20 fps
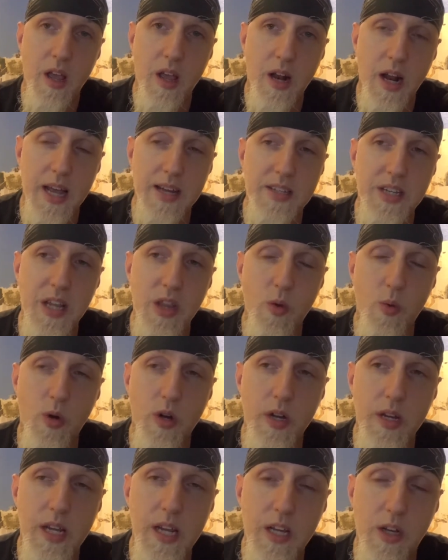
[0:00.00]
And I say the
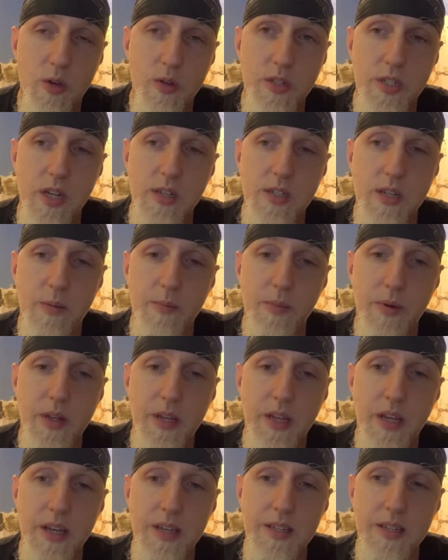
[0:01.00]
word ecosystem
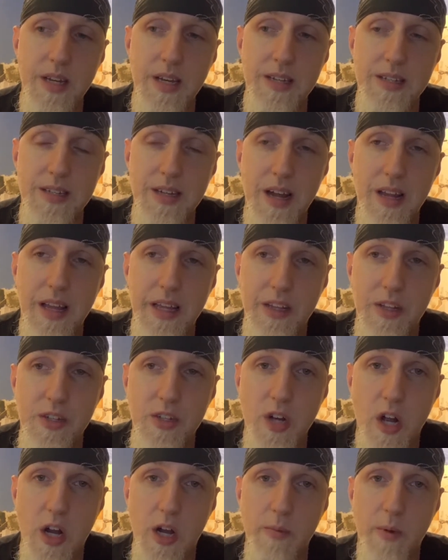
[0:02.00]
because it's not like the
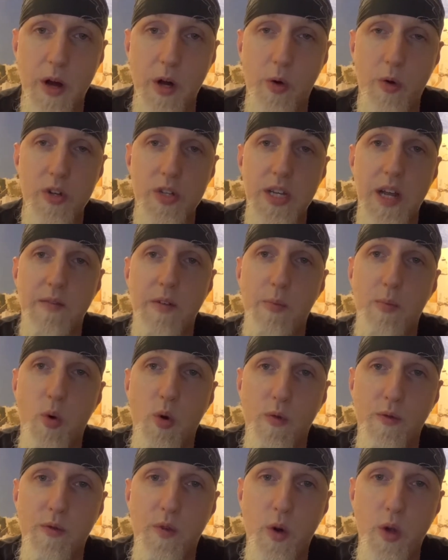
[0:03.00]
stock market, we just have a
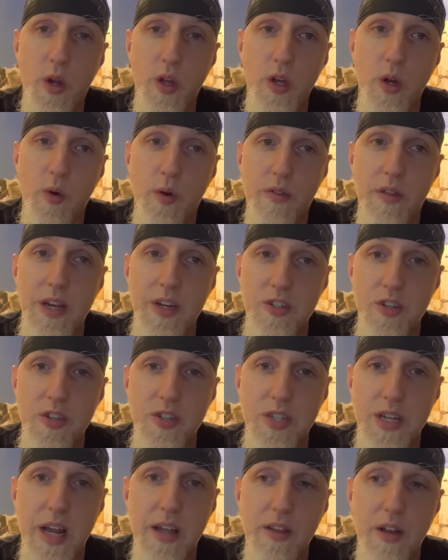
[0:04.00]
portfolio where things just
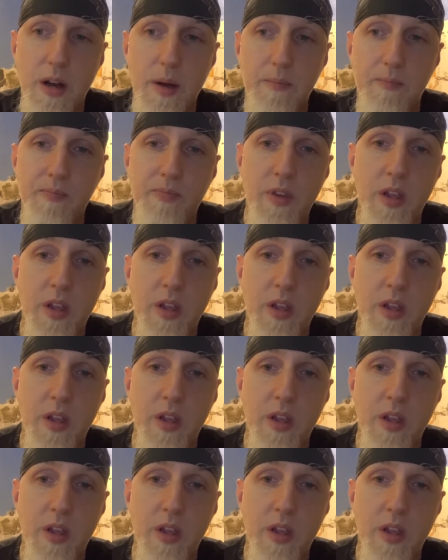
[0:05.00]
stay there.